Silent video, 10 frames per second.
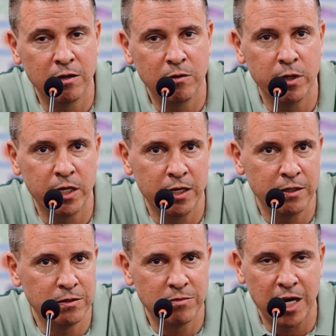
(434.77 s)

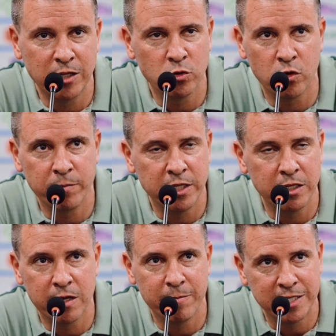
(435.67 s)
we try to compete
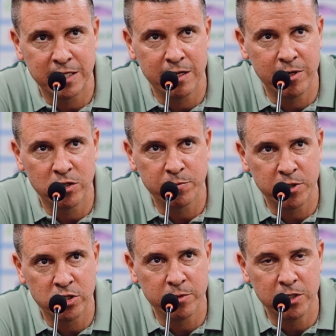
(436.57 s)
in the best level as
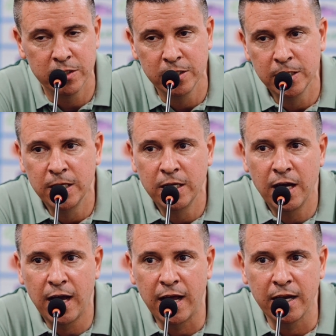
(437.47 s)
possible.
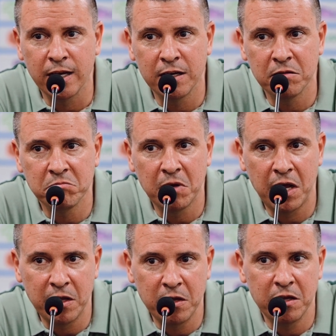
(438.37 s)
And
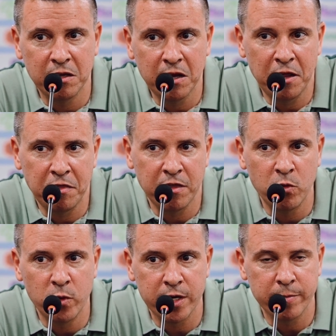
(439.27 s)
I
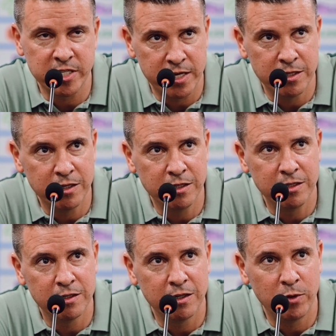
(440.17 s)
think we represented
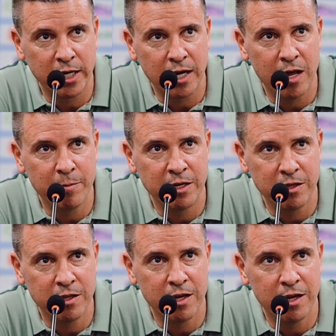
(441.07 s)
our club in
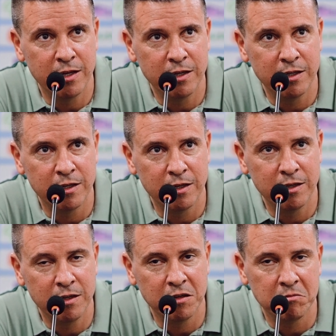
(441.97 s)
India
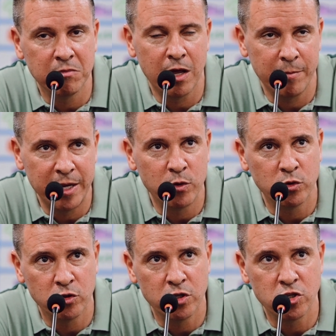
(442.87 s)
in a very
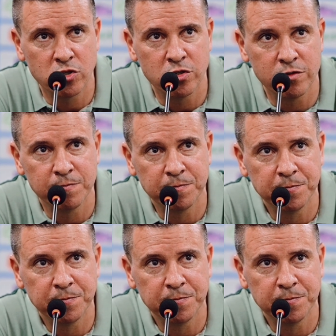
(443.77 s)
good conditions.